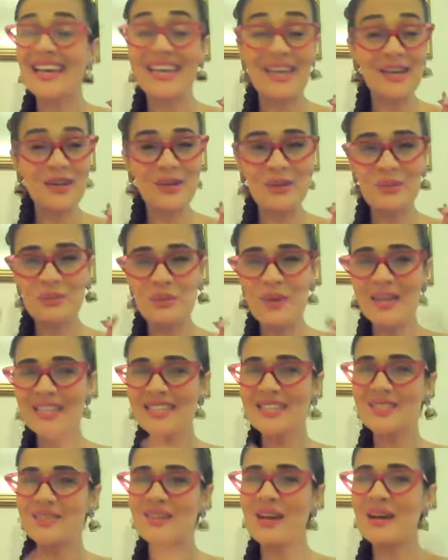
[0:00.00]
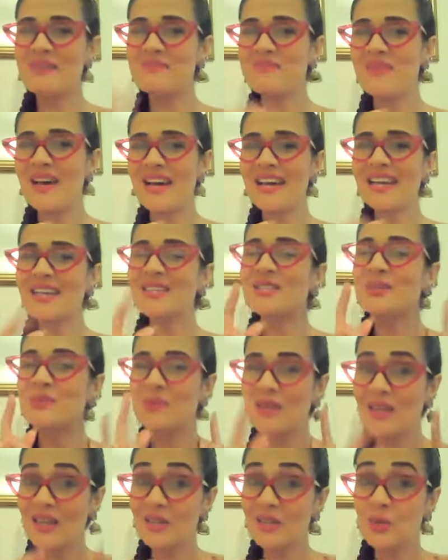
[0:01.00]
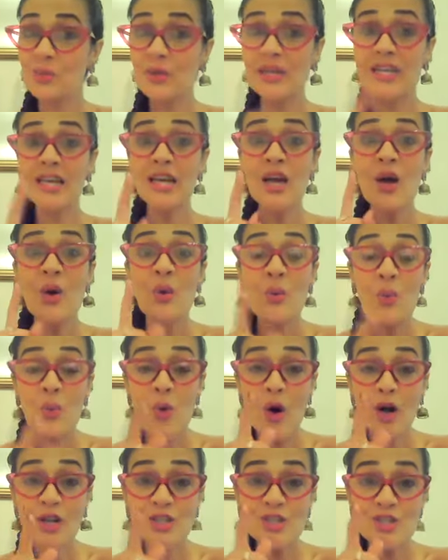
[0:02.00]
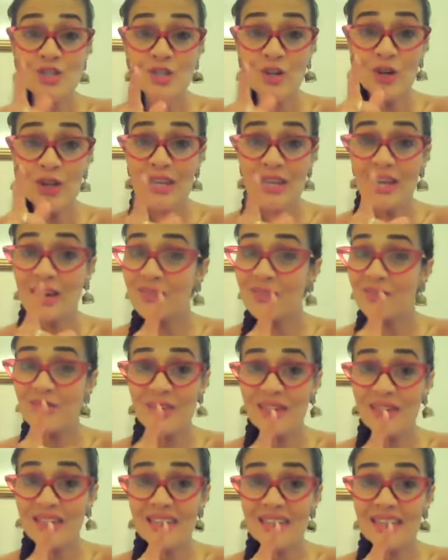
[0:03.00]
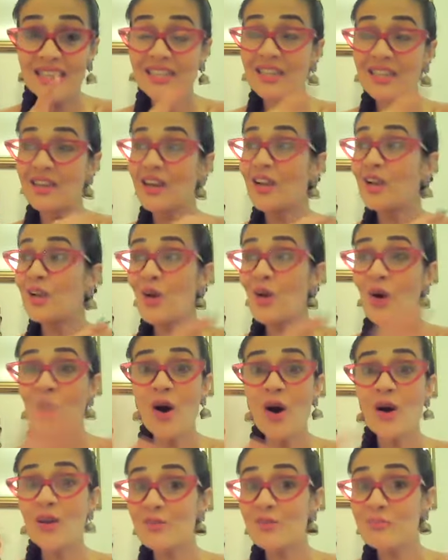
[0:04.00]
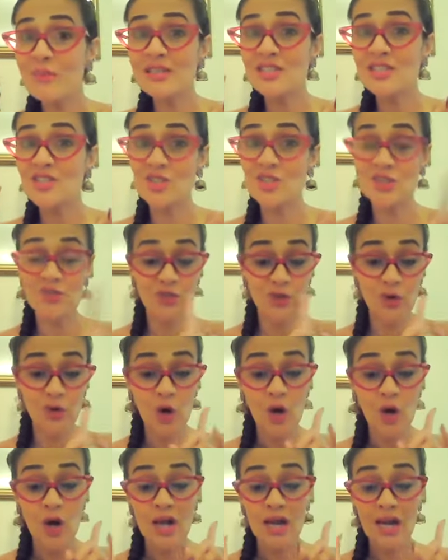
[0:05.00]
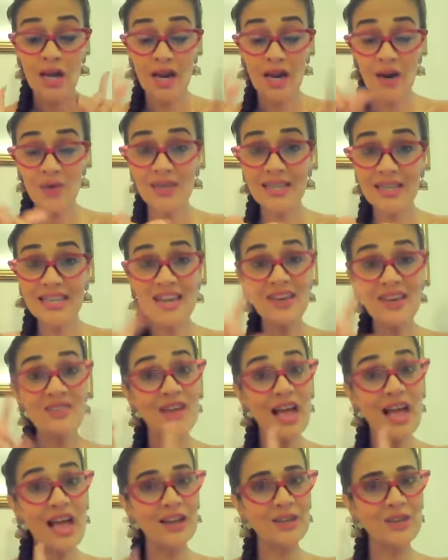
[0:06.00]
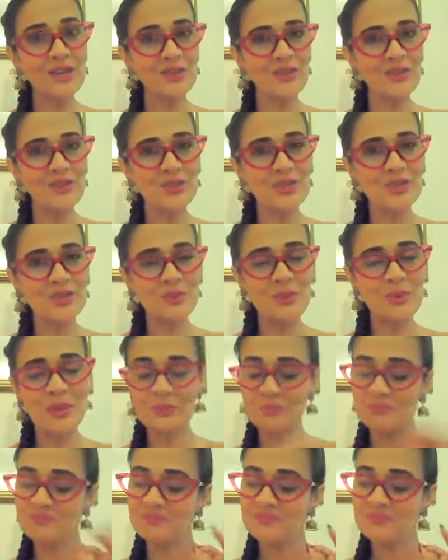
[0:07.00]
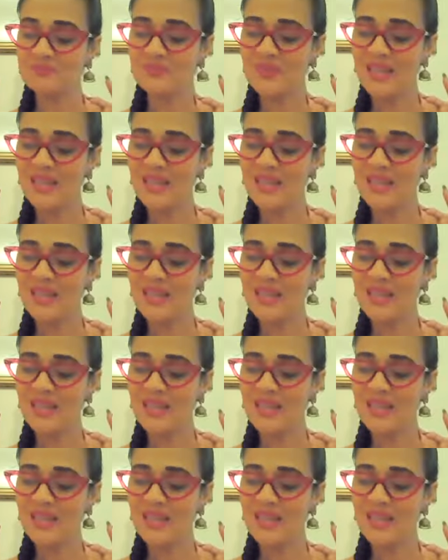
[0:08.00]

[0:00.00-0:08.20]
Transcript: I cannot wait to come back, do another reading. Watch your love reading. There are a lot of messages for your current love and your future one.